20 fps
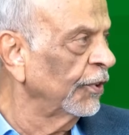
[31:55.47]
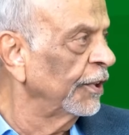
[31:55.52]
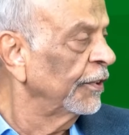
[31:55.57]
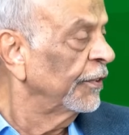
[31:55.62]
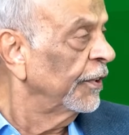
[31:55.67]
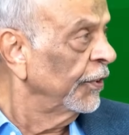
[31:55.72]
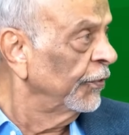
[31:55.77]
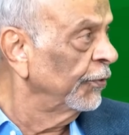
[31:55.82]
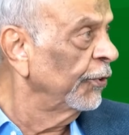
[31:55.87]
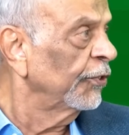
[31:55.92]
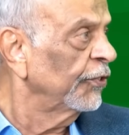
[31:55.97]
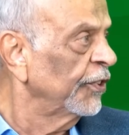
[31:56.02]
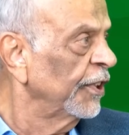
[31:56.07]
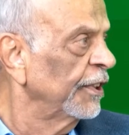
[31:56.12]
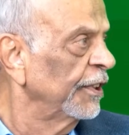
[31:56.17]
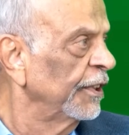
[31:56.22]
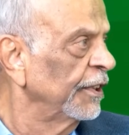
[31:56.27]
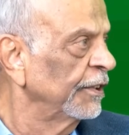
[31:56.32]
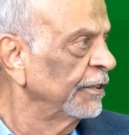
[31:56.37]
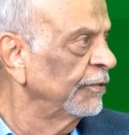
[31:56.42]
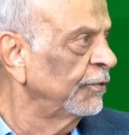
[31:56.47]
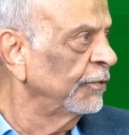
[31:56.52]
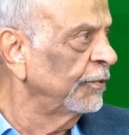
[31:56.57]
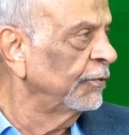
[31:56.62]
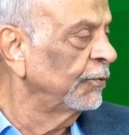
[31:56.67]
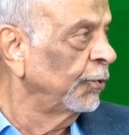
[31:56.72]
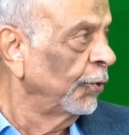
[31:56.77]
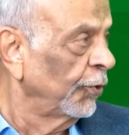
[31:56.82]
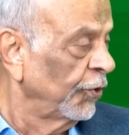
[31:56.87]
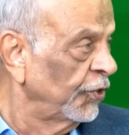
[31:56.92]
This was a
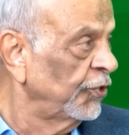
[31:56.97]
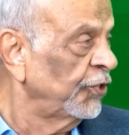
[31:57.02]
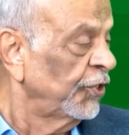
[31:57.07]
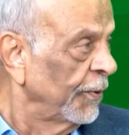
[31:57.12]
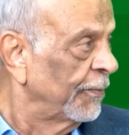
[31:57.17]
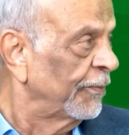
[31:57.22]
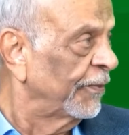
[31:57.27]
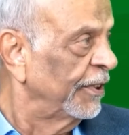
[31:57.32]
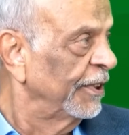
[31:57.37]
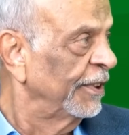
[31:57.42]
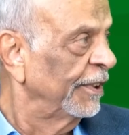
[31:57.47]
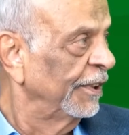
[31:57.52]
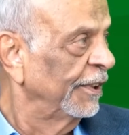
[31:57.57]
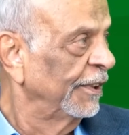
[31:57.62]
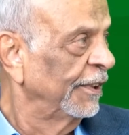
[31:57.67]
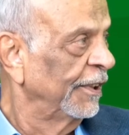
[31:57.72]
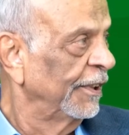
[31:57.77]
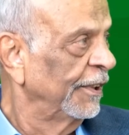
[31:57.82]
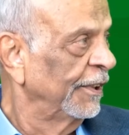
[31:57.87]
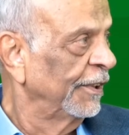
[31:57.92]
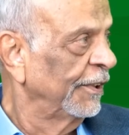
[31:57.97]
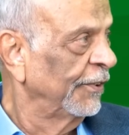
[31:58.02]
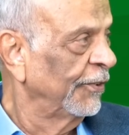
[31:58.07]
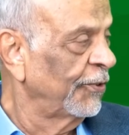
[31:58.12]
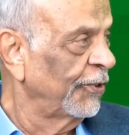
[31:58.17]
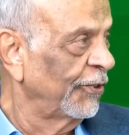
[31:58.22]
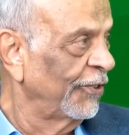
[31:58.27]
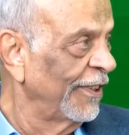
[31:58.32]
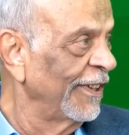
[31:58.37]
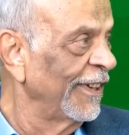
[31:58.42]
tourist ship,
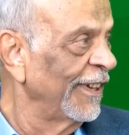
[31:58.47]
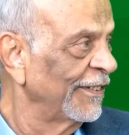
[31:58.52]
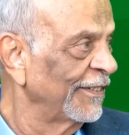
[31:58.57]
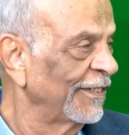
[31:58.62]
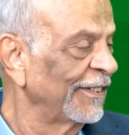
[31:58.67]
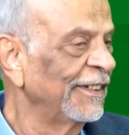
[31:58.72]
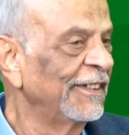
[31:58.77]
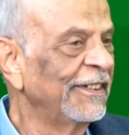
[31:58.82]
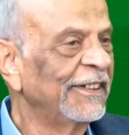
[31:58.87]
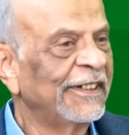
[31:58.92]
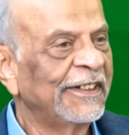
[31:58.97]
you should realize.